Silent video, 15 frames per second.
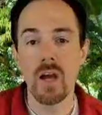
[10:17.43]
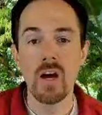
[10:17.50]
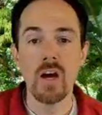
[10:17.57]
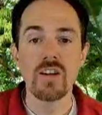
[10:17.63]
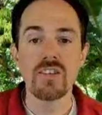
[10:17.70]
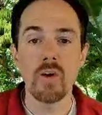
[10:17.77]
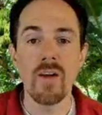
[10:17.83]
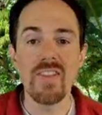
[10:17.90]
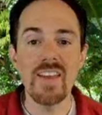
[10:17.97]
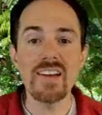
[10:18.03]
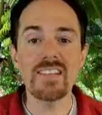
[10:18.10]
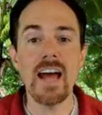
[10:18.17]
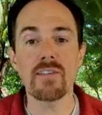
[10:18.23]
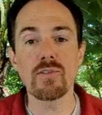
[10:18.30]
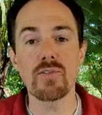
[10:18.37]
So on this
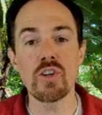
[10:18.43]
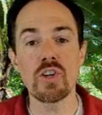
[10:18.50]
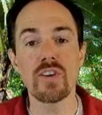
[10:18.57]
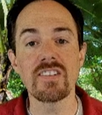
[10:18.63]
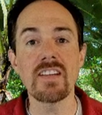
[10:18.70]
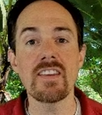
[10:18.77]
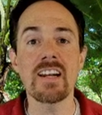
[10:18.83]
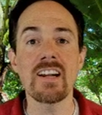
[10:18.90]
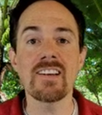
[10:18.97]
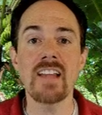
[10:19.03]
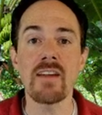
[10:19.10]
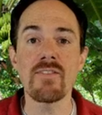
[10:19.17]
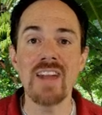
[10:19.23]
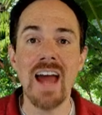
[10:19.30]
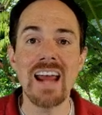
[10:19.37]
tax return, you'll see that instead
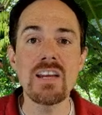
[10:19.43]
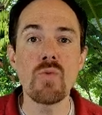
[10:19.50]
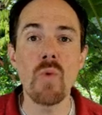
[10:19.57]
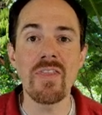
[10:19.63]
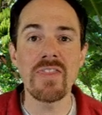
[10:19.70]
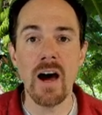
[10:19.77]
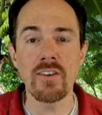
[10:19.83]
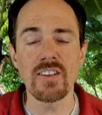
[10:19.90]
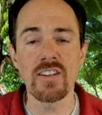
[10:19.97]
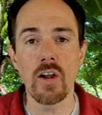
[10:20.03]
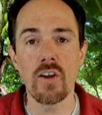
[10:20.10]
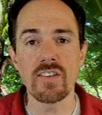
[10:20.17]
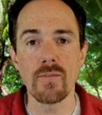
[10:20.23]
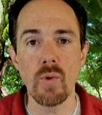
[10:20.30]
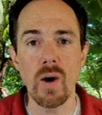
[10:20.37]
of
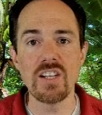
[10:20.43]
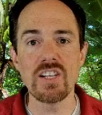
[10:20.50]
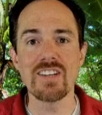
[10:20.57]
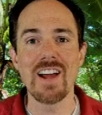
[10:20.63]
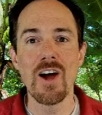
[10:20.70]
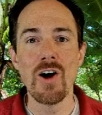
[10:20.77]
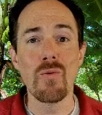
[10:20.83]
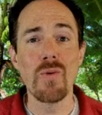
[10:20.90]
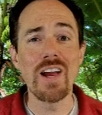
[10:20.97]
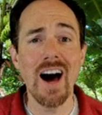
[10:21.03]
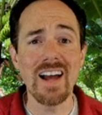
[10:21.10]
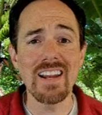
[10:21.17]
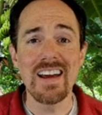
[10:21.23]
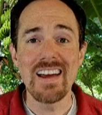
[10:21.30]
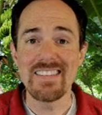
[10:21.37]
$91,000 of wages, we
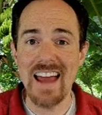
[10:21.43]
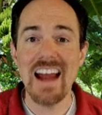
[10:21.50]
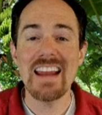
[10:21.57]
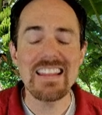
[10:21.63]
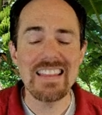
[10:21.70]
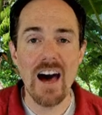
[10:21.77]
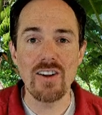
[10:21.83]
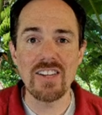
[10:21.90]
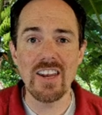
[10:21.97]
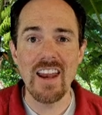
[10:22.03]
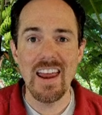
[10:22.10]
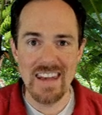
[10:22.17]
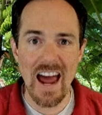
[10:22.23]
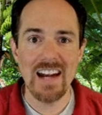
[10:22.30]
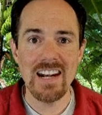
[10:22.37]
got
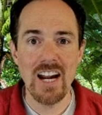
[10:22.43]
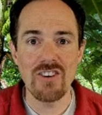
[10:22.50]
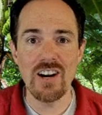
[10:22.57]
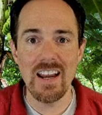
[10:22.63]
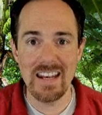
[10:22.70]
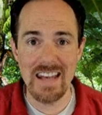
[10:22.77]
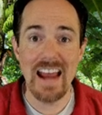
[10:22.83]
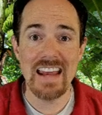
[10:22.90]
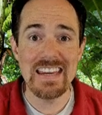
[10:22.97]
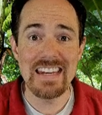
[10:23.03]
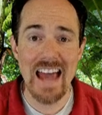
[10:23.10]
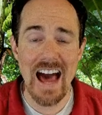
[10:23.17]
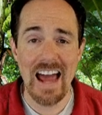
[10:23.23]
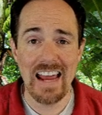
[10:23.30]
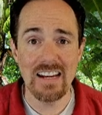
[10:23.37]

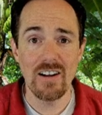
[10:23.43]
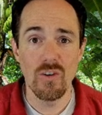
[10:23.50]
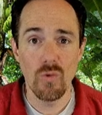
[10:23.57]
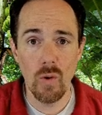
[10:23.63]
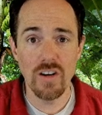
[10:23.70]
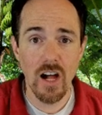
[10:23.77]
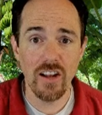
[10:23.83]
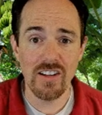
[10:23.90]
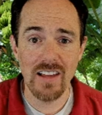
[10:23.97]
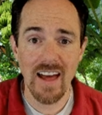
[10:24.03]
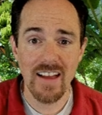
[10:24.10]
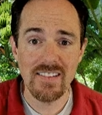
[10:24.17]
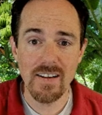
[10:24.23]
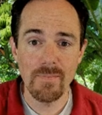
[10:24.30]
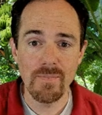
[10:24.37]
$90,999, $1
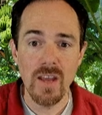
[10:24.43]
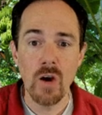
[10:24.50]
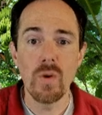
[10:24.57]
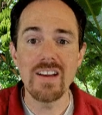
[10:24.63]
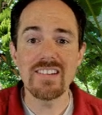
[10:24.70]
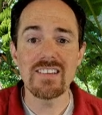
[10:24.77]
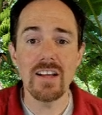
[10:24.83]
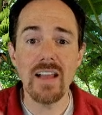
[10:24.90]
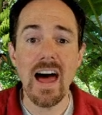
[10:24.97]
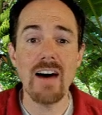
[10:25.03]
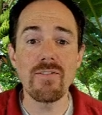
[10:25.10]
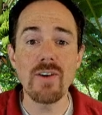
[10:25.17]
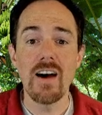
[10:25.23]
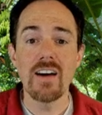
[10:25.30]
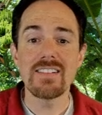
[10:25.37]
less. We still
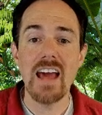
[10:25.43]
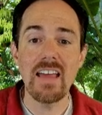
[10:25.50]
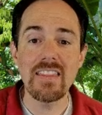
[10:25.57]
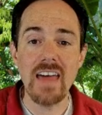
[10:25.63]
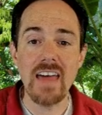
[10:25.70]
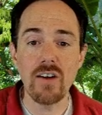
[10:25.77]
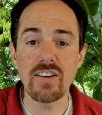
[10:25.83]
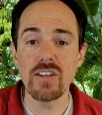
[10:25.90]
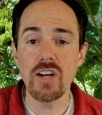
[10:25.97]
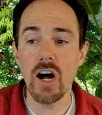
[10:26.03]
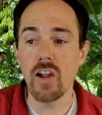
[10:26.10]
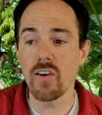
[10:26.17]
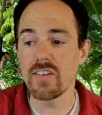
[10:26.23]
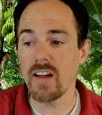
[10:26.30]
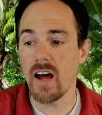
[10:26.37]
have
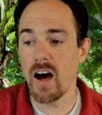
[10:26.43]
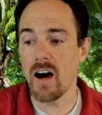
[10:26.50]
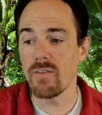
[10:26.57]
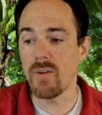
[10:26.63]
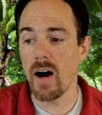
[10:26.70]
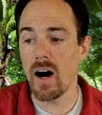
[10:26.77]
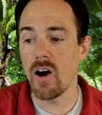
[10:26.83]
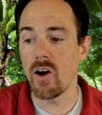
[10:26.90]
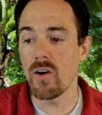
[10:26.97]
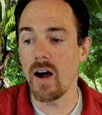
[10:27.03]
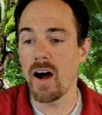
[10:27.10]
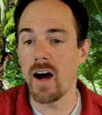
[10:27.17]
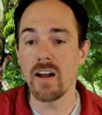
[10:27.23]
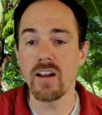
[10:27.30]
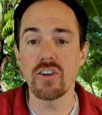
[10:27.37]
$10,000 of
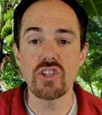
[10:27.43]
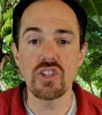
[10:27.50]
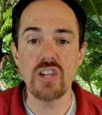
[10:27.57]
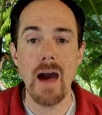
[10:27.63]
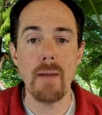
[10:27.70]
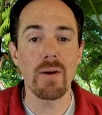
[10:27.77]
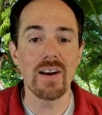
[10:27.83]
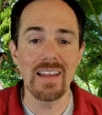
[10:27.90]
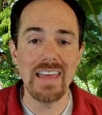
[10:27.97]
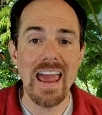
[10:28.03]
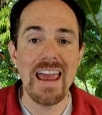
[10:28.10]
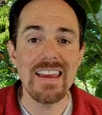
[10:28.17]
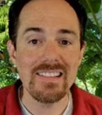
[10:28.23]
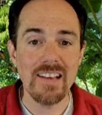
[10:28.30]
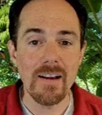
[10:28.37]
our capital
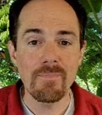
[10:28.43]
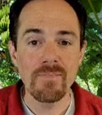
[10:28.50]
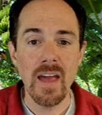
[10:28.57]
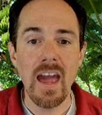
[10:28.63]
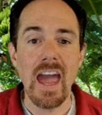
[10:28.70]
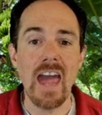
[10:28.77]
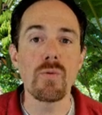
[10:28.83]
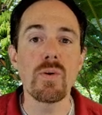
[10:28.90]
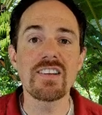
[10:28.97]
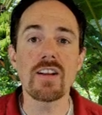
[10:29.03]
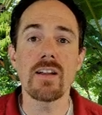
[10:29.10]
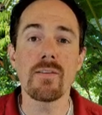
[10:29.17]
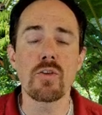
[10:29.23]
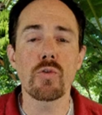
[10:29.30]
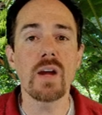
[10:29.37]
gains, and we still
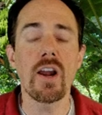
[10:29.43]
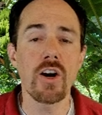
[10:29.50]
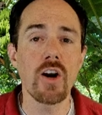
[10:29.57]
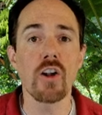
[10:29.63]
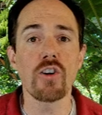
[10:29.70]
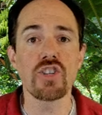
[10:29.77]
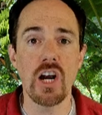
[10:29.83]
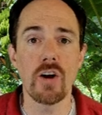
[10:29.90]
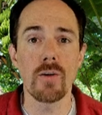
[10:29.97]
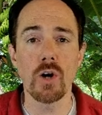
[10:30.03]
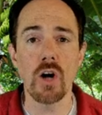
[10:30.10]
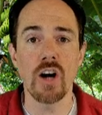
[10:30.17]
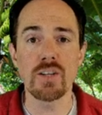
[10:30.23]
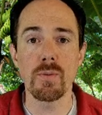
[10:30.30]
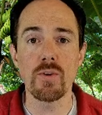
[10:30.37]
have a $300 charitable
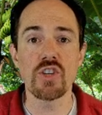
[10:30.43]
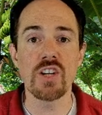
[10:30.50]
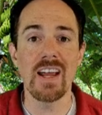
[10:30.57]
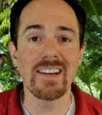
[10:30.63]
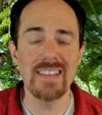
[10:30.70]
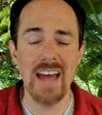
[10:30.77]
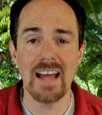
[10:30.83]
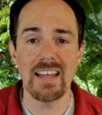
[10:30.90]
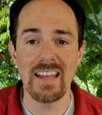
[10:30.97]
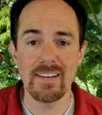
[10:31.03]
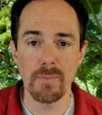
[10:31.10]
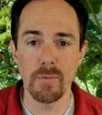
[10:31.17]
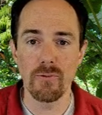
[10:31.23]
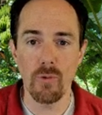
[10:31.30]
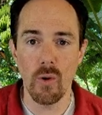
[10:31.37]
contribution exactly as
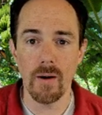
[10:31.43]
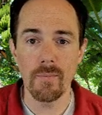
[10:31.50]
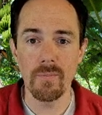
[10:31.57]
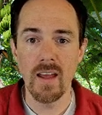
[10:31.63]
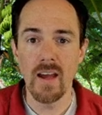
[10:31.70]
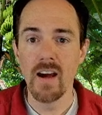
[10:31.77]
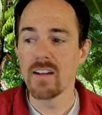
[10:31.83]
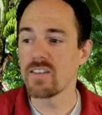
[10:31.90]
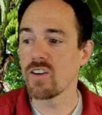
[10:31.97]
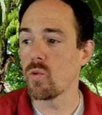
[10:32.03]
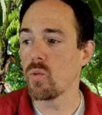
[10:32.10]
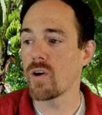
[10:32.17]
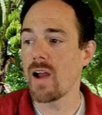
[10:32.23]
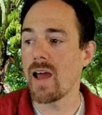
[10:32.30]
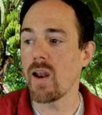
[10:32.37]
before. So
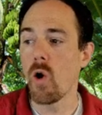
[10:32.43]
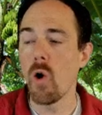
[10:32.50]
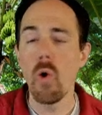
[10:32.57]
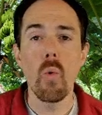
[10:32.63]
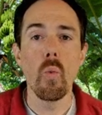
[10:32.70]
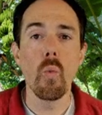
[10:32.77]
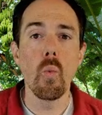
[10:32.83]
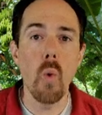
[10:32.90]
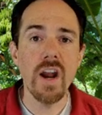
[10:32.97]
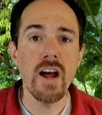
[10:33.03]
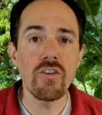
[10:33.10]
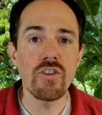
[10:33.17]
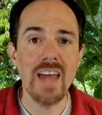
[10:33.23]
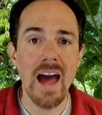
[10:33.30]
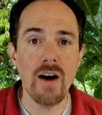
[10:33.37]
we're at
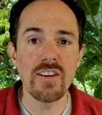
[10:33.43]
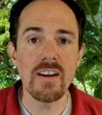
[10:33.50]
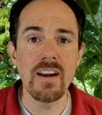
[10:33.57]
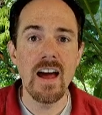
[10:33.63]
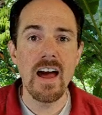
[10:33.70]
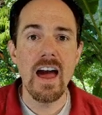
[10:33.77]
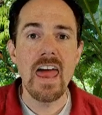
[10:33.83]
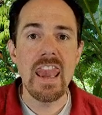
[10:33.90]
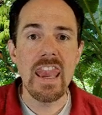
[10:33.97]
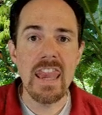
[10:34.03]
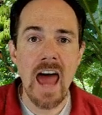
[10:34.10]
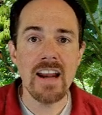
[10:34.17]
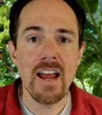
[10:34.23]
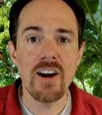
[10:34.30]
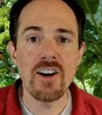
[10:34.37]

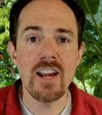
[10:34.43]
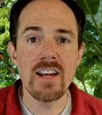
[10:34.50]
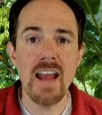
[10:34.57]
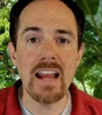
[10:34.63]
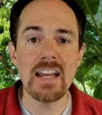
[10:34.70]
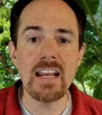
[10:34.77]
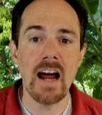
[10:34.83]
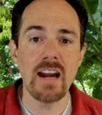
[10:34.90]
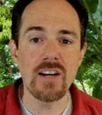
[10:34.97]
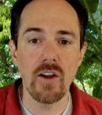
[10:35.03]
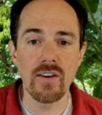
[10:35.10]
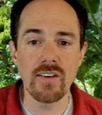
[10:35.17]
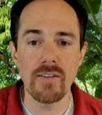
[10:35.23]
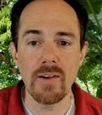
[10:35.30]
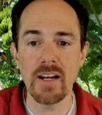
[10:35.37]

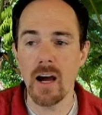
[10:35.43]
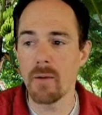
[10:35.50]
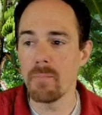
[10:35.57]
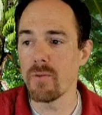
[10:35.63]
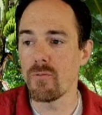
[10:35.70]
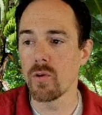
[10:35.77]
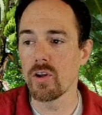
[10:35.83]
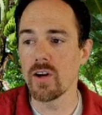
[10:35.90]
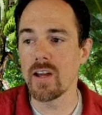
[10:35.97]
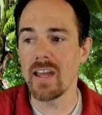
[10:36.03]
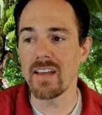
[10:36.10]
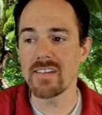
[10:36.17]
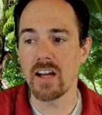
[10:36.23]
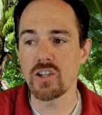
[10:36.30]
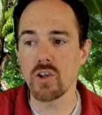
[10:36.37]
$100,999 of income before looking at
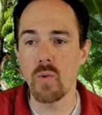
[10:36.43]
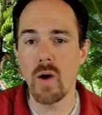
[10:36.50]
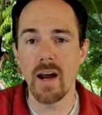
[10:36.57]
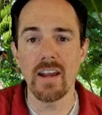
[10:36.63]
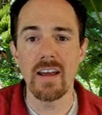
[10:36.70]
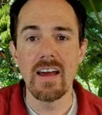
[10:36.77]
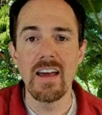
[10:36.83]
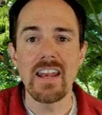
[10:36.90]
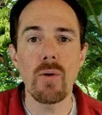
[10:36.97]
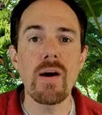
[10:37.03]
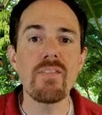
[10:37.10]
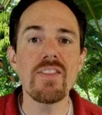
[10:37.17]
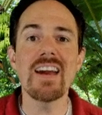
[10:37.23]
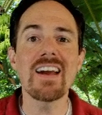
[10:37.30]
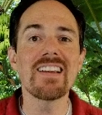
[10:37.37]
Schedule 1. Now we
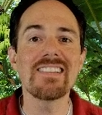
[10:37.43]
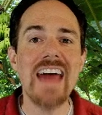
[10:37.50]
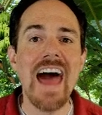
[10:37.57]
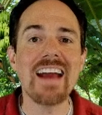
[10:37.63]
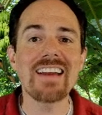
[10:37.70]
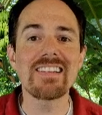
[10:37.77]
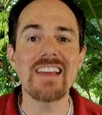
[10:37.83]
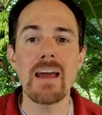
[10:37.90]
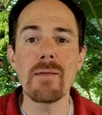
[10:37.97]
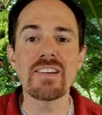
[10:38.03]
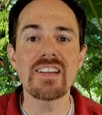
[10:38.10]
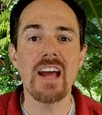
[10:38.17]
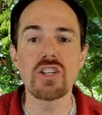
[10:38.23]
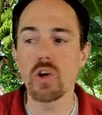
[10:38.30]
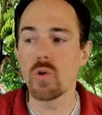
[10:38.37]
have the exact same
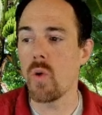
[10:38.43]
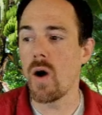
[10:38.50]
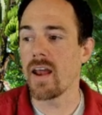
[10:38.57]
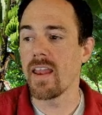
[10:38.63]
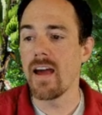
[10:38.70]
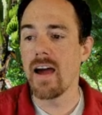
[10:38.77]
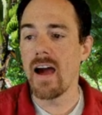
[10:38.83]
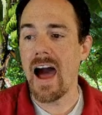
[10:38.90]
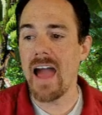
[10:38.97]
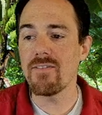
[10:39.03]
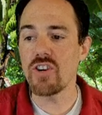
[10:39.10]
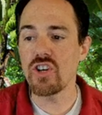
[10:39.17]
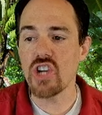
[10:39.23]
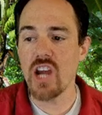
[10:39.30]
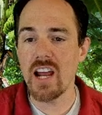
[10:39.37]
Schedule 1. I
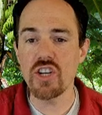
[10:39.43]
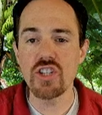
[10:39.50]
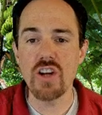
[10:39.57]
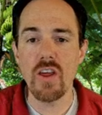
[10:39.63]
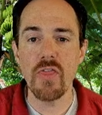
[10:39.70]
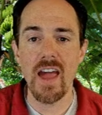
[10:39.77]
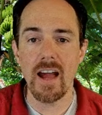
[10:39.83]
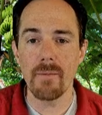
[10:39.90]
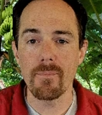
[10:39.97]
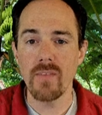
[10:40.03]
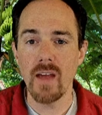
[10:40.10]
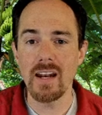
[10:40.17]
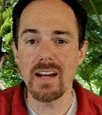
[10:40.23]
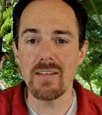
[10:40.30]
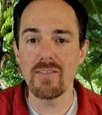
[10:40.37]
haven't changed a thing.
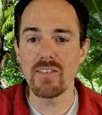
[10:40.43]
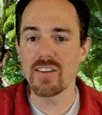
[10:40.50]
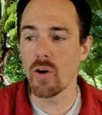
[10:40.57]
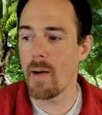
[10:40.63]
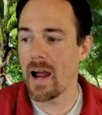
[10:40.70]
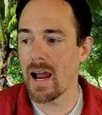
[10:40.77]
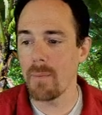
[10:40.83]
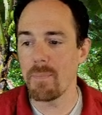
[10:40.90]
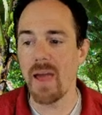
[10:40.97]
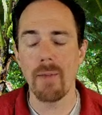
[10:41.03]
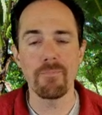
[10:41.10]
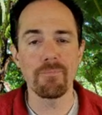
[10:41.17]
I didn't even scroll back up yet.